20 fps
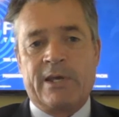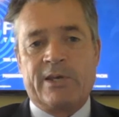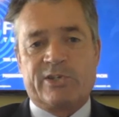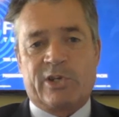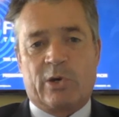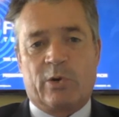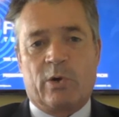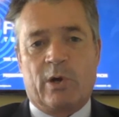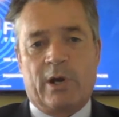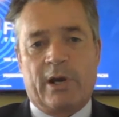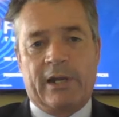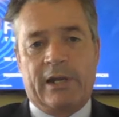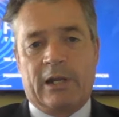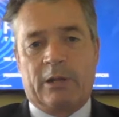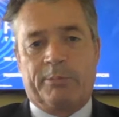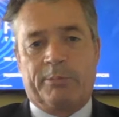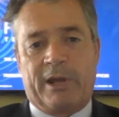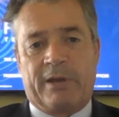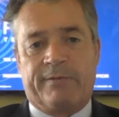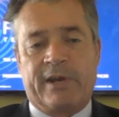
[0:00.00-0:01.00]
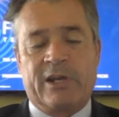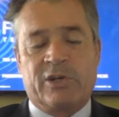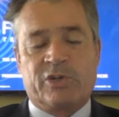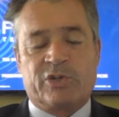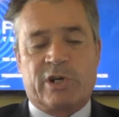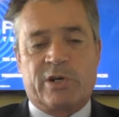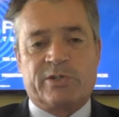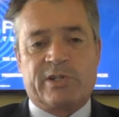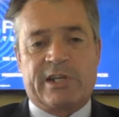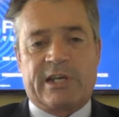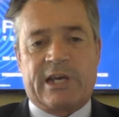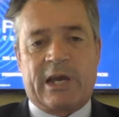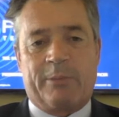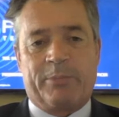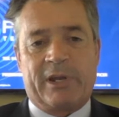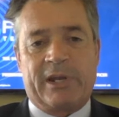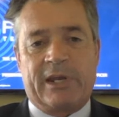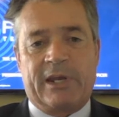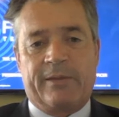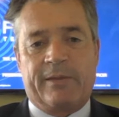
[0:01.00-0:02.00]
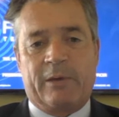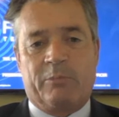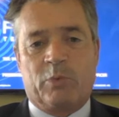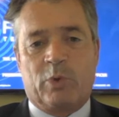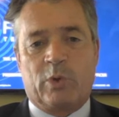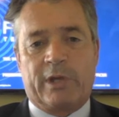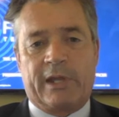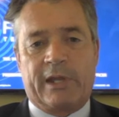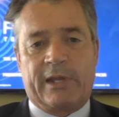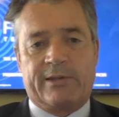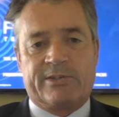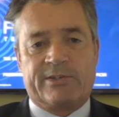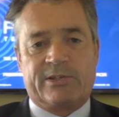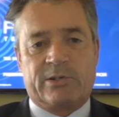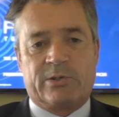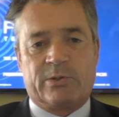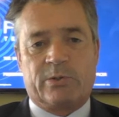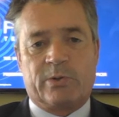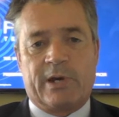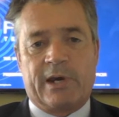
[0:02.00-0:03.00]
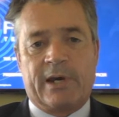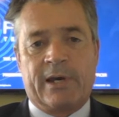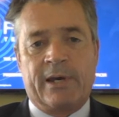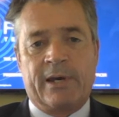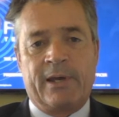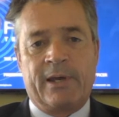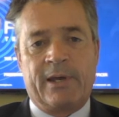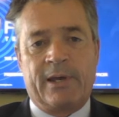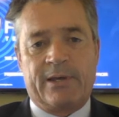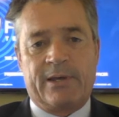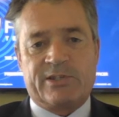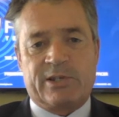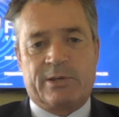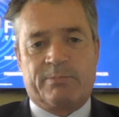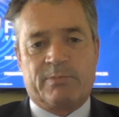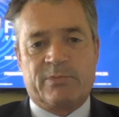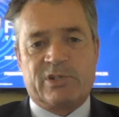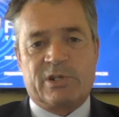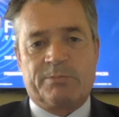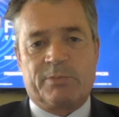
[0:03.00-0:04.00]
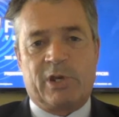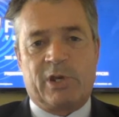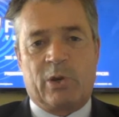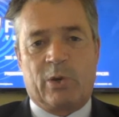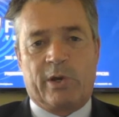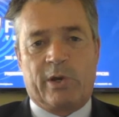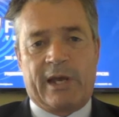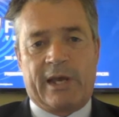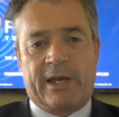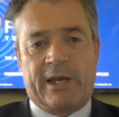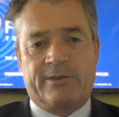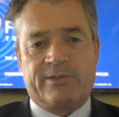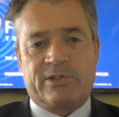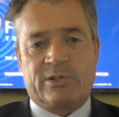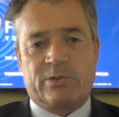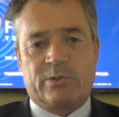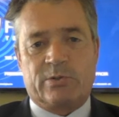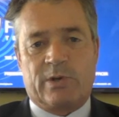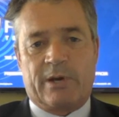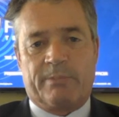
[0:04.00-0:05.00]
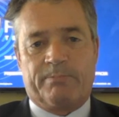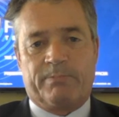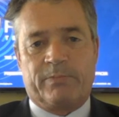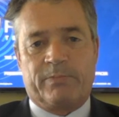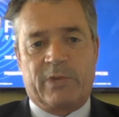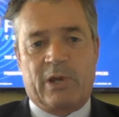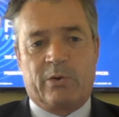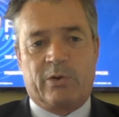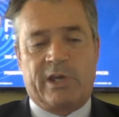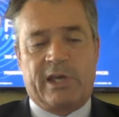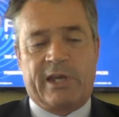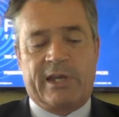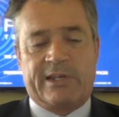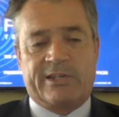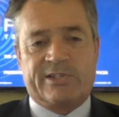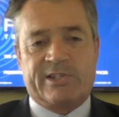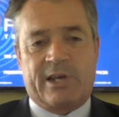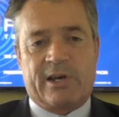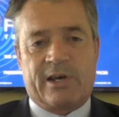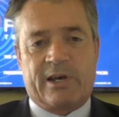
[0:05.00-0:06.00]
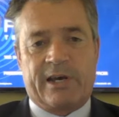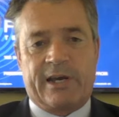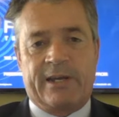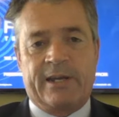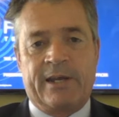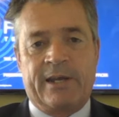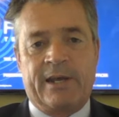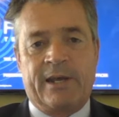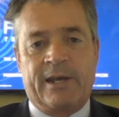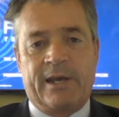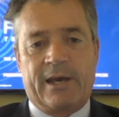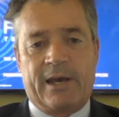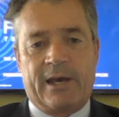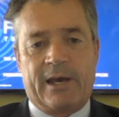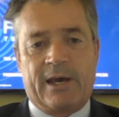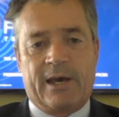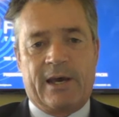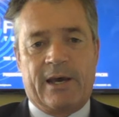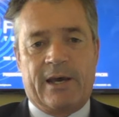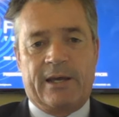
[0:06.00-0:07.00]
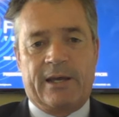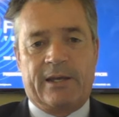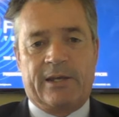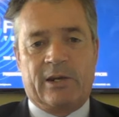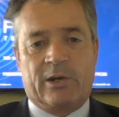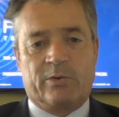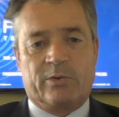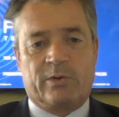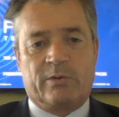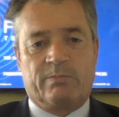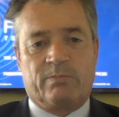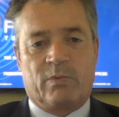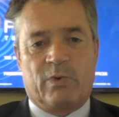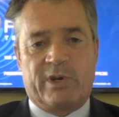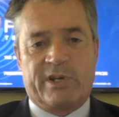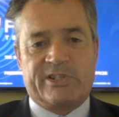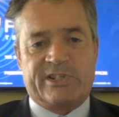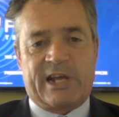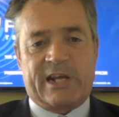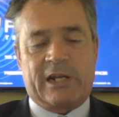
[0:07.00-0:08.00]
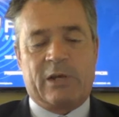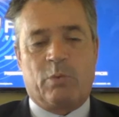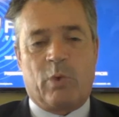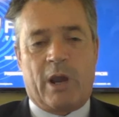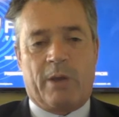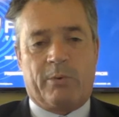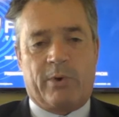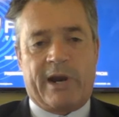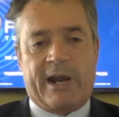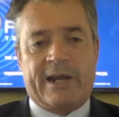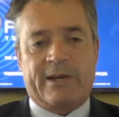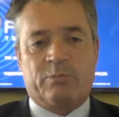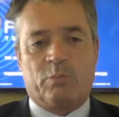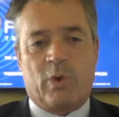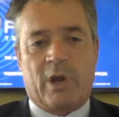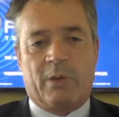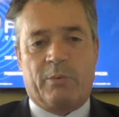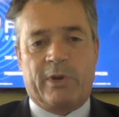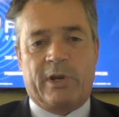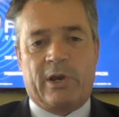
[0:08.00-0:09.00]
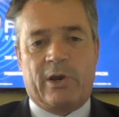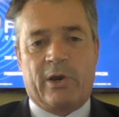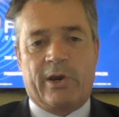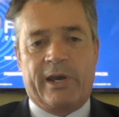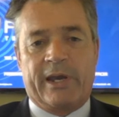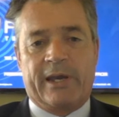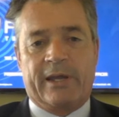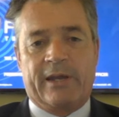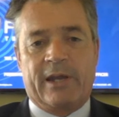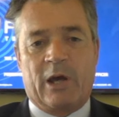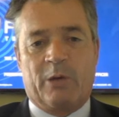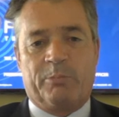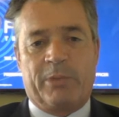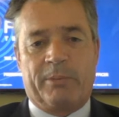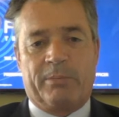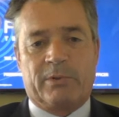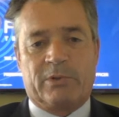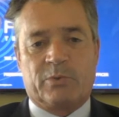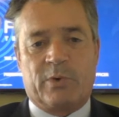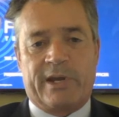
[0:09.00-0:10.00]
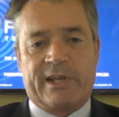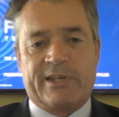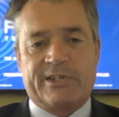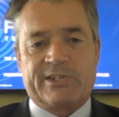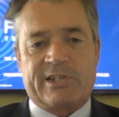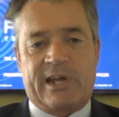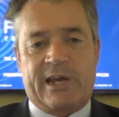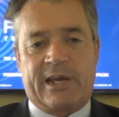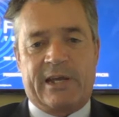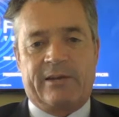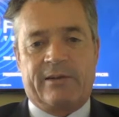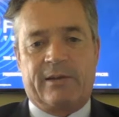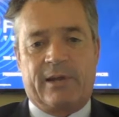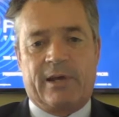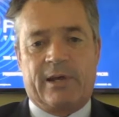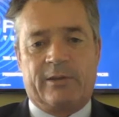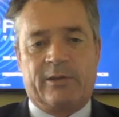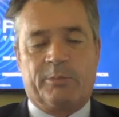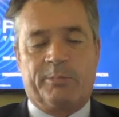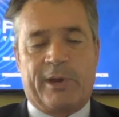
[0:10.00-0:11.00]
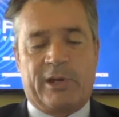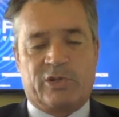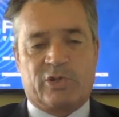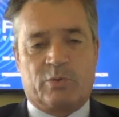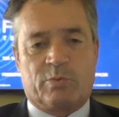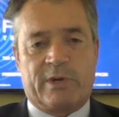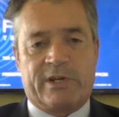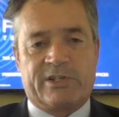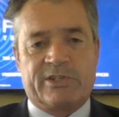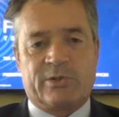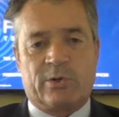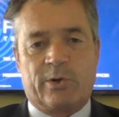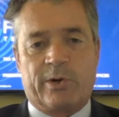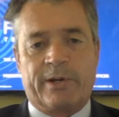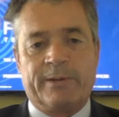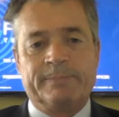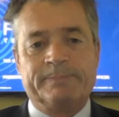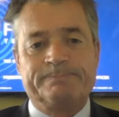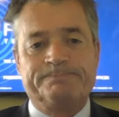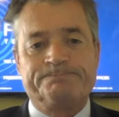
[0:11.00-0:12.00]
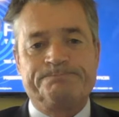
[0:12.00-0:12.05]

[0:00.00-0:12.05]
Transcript: So a little bit of an intro to the company, and then we'll get into some Q&A to get inside exactly where we're at and where we're going, and help people to understand the Patriot story.